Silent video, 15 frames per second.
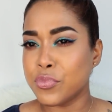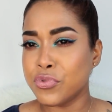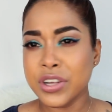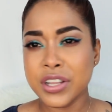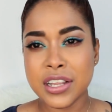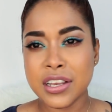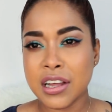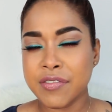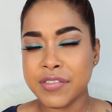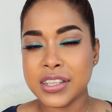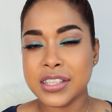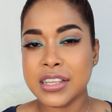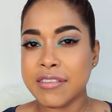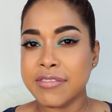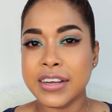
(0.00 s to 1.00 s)
Really love
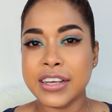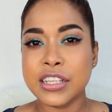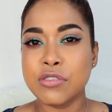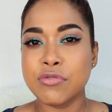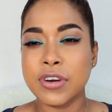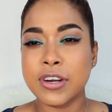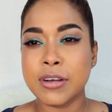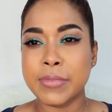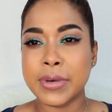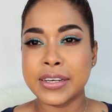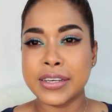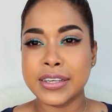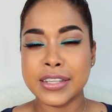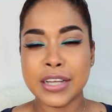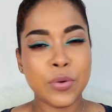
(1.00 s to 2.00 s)
it. Definitely
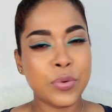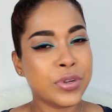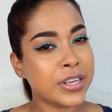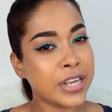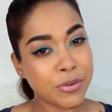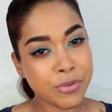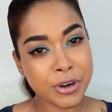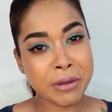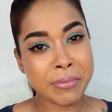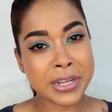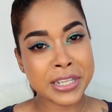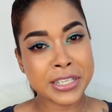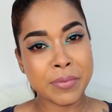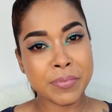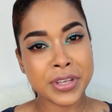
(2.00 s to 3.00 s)
recommend it. I would not
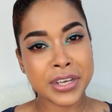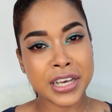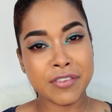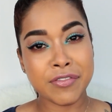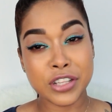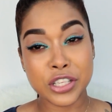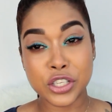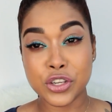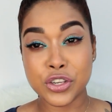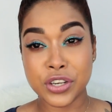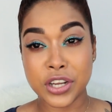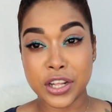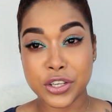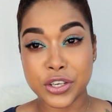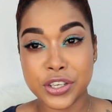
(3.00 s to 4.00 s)
recommend something if it's
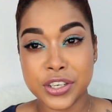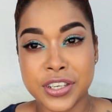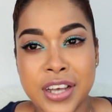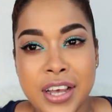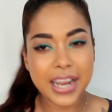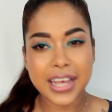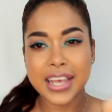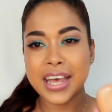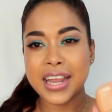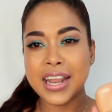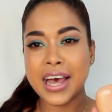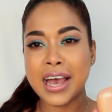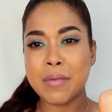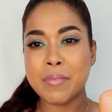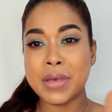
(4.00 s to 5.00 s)
not good. And again,
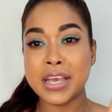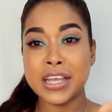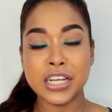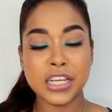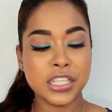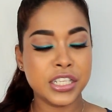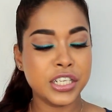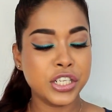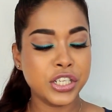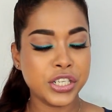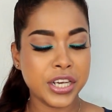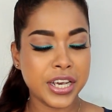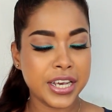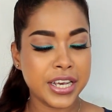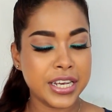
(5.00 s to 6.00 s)
I'm in the
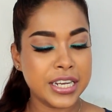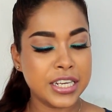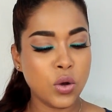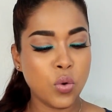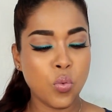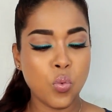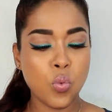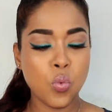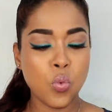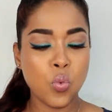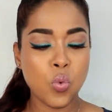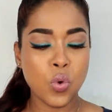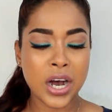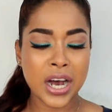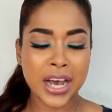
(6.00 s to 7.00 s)
shade
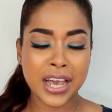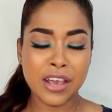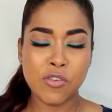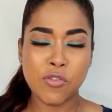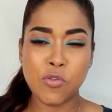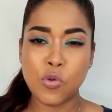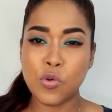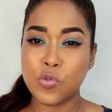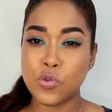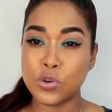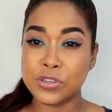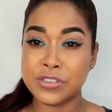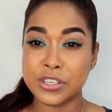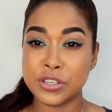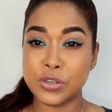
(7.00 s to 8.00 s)

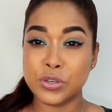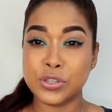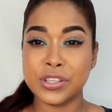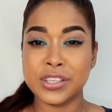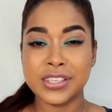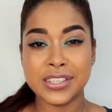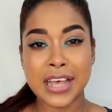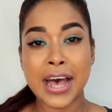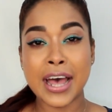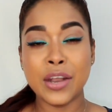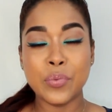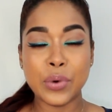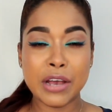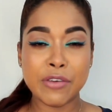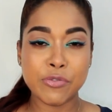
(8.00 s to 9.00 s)
Y440, so it's
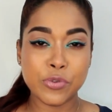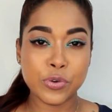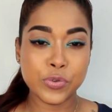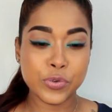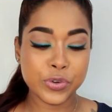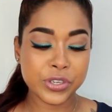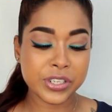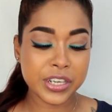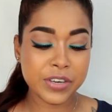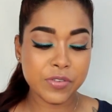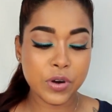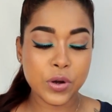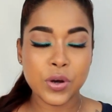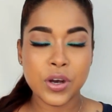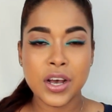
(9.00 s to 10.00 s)
tan
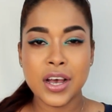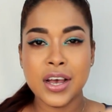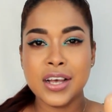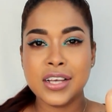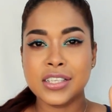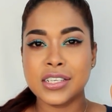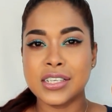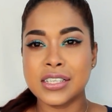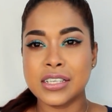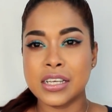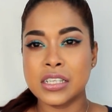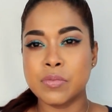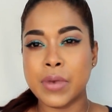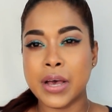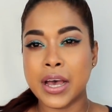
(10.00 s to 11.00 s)
Y440. So this
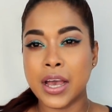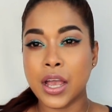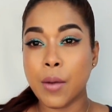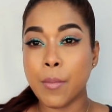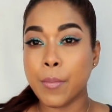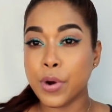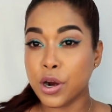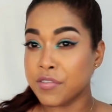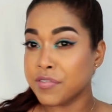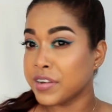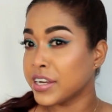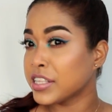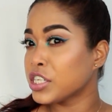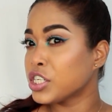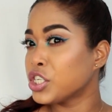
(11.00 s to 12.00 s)
is my
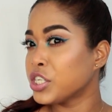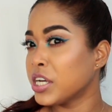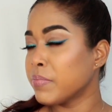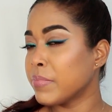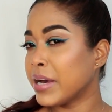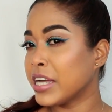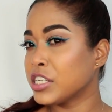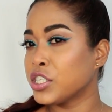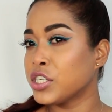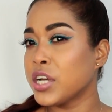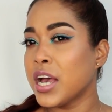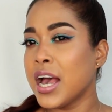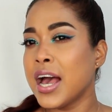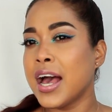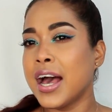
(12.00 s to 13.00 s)
perfect shade match.
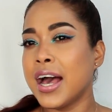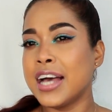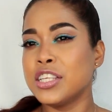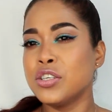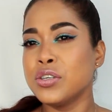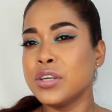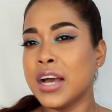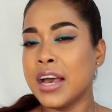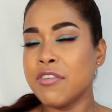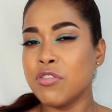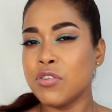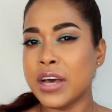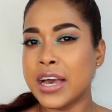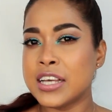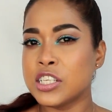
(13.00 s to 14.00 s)
If
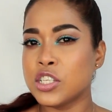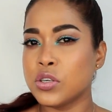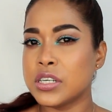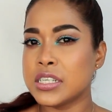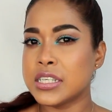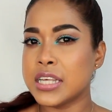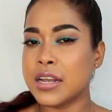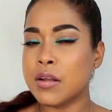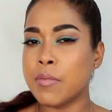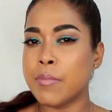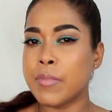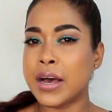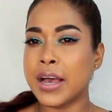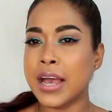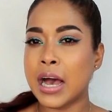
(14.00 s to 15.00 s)
you guys notice in
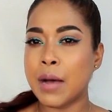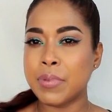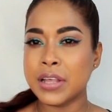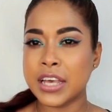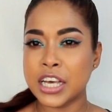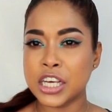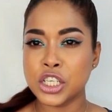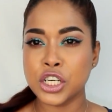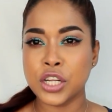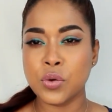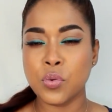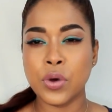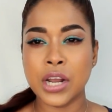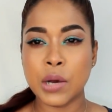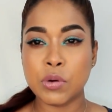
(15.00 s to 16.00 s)
my
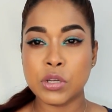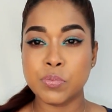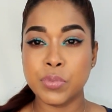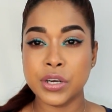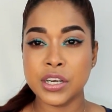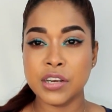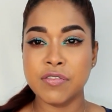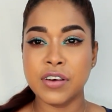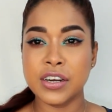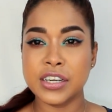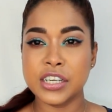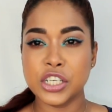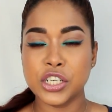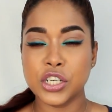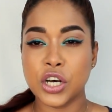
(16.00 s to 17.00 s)
application, when I was putting the
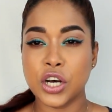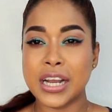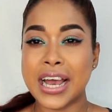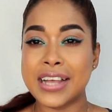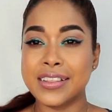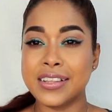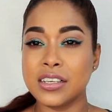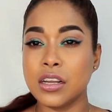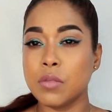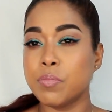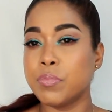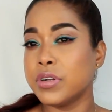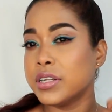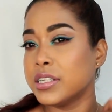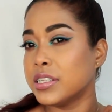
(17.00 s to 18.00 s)
foundation on, I did
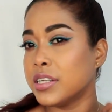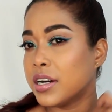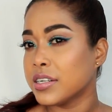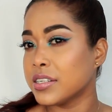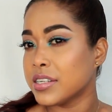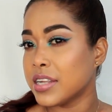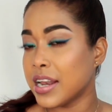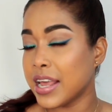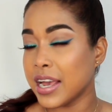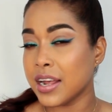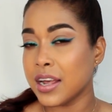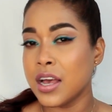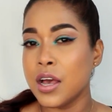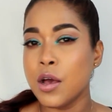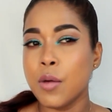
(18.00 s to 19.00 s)
not pull it down the
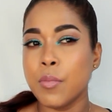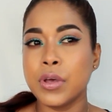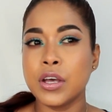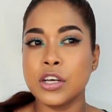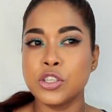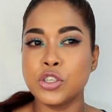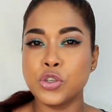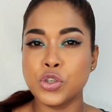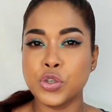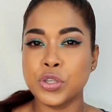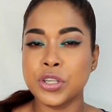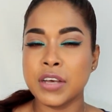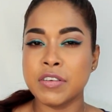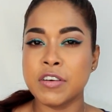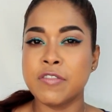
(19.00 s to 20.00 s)
neck, because
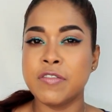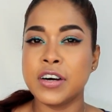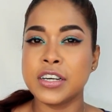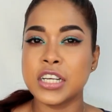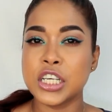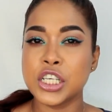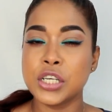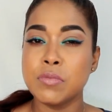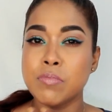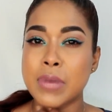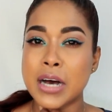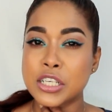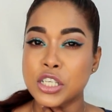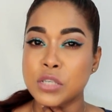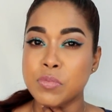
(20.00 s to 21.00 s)
usually if a foundation
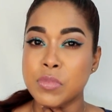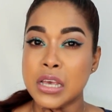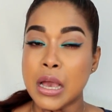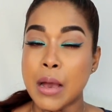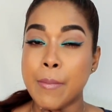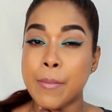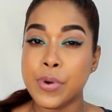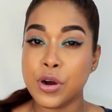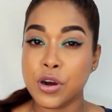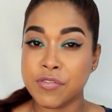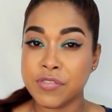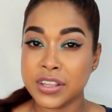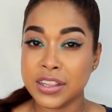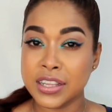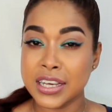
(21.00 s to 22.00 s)
matches me
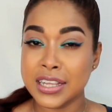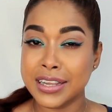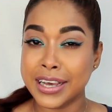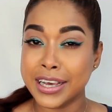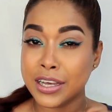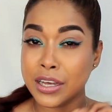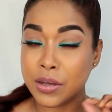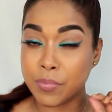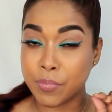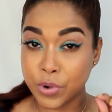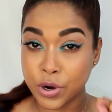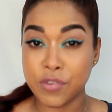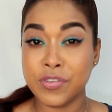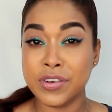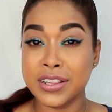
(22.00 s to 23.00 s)
perfectly, like
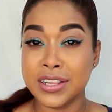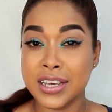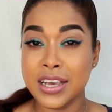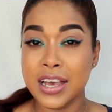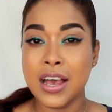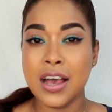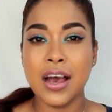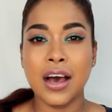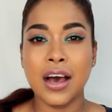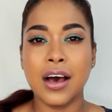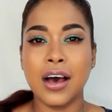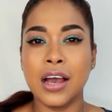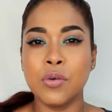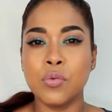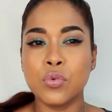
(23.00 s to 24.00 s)
perfectly,
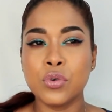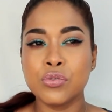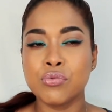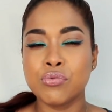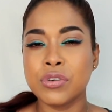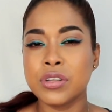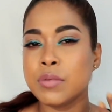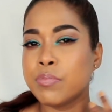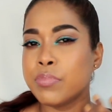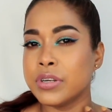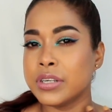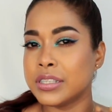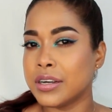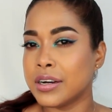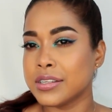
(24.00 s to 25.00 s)
I won't really
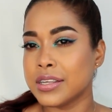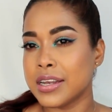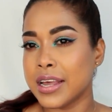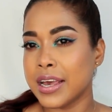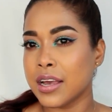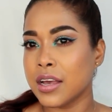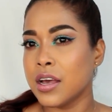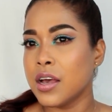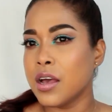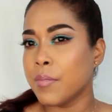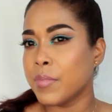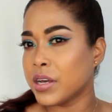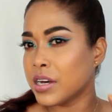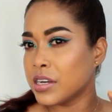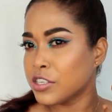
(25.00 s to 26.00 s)
pull it down the neck,
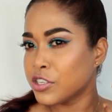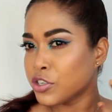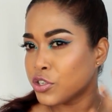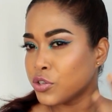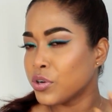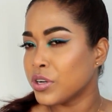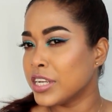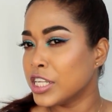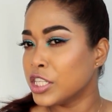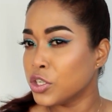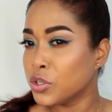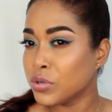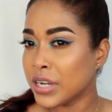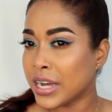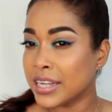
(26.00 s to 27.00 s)
because there's no need to
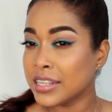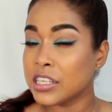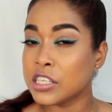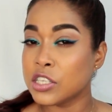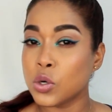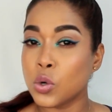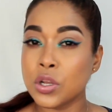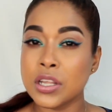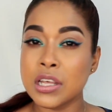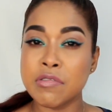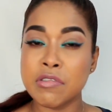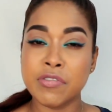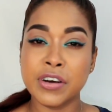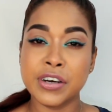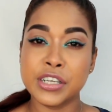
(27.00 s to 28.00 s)
do that. It's only if
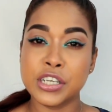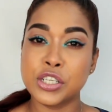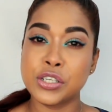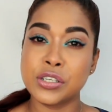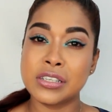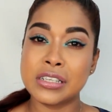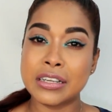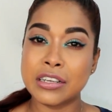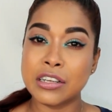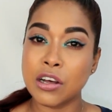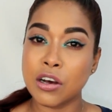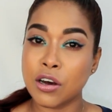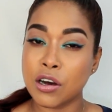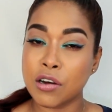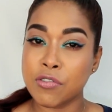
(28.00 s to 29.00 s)
a foundation is a little
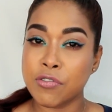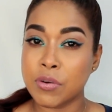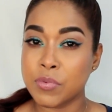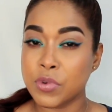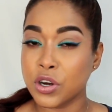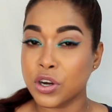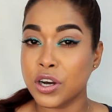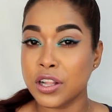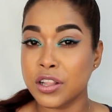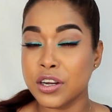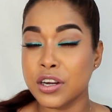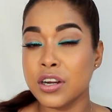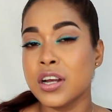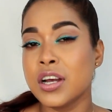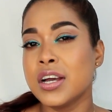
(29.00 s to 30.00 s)
off from your
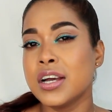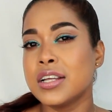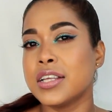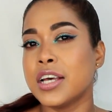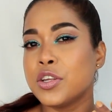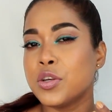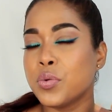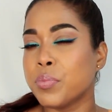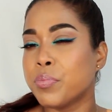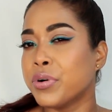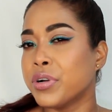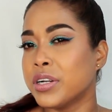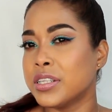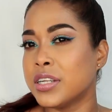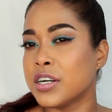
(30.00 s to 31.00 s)
color, then you will
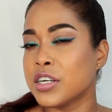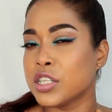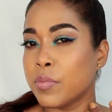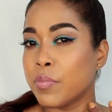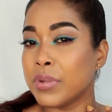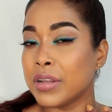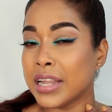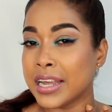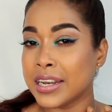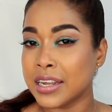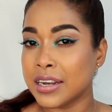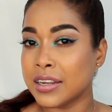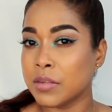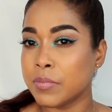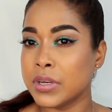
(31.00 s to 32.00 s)
pull it down to blend
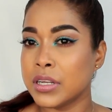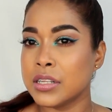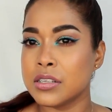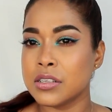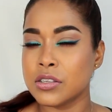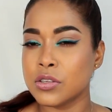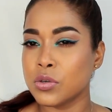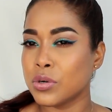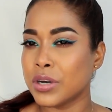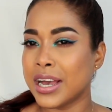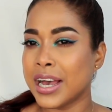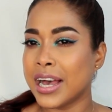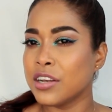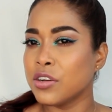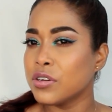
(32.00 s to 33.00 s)
a little bit. So I
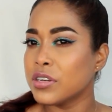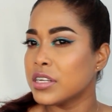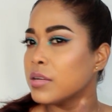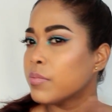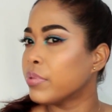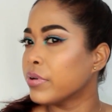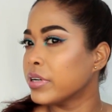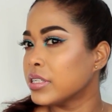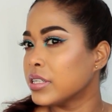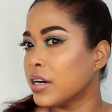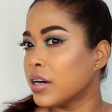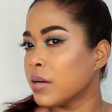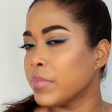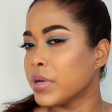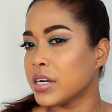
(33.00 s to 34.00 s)
had no need to pull it
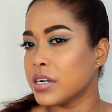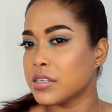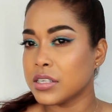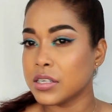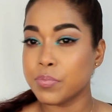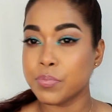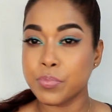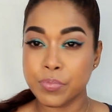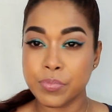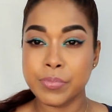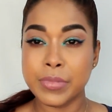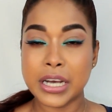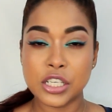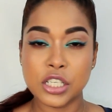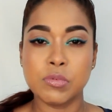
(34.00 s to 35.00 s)
down because it
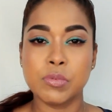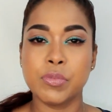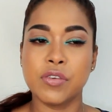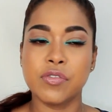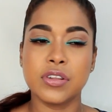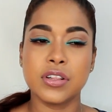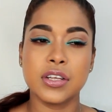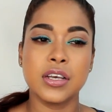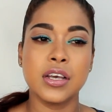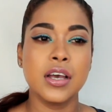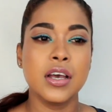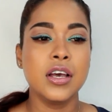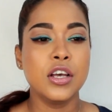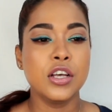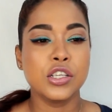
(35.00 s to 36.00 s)
matches me perfectly.
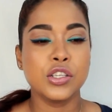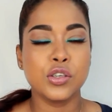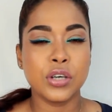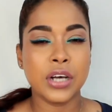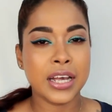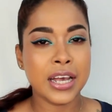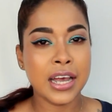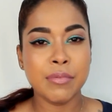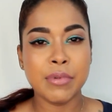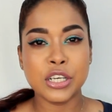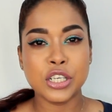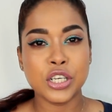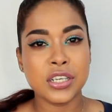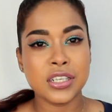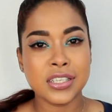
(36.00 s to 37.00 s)
So again, my
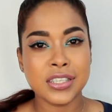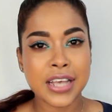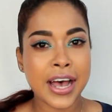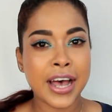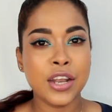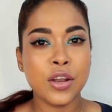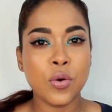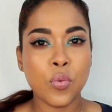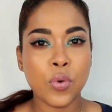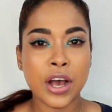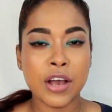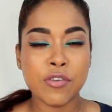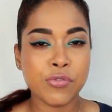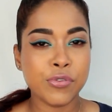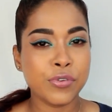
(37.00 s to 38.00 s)
shade is tan
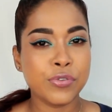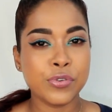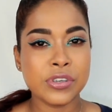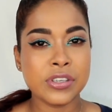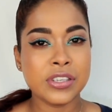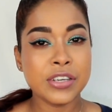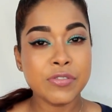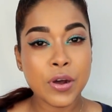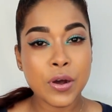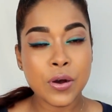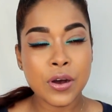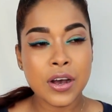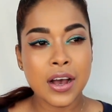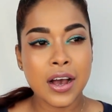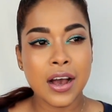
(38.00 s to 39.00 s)

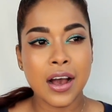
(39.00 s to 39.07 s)
Y440.